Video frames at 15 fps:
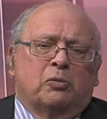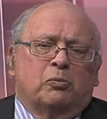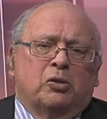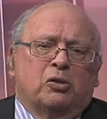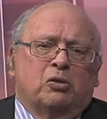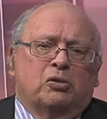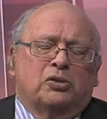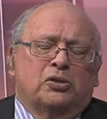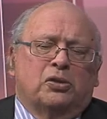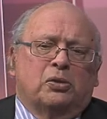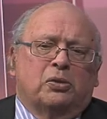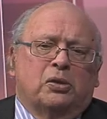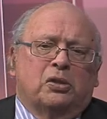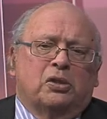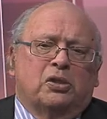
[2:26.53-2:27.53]
but
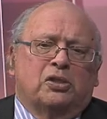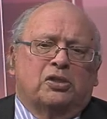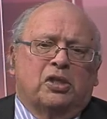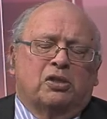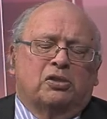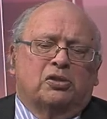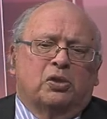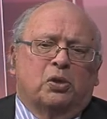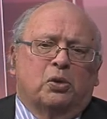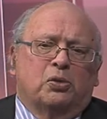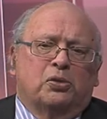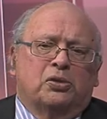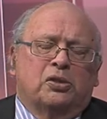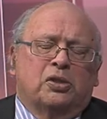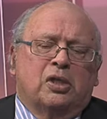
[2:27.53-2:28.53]
also on the south
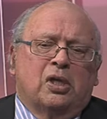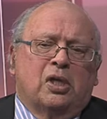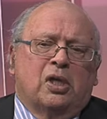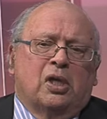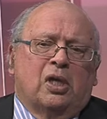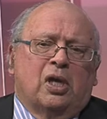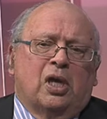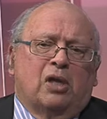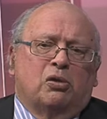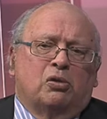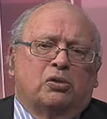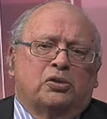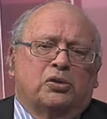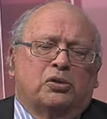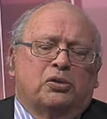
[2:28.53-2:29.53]
coast and
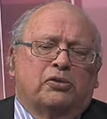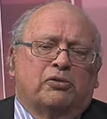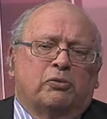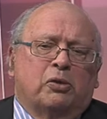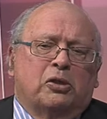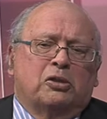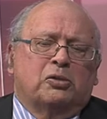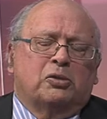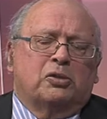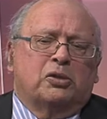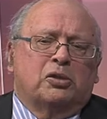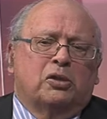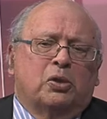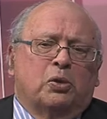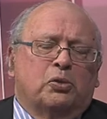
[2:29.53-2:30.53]
also on the west
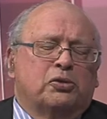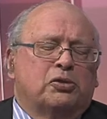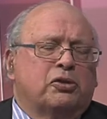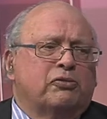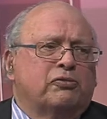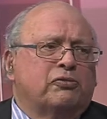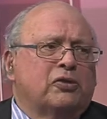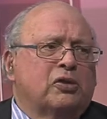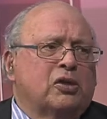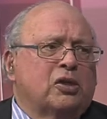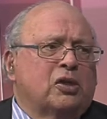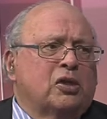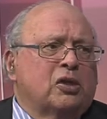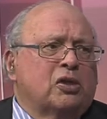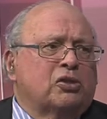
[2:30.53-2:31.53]
coast of
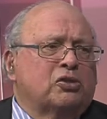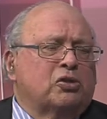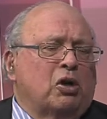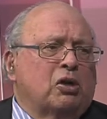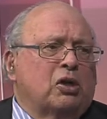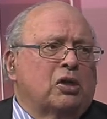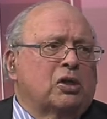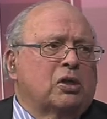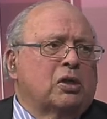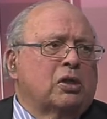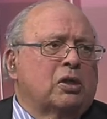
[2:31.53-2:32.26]
Scotland.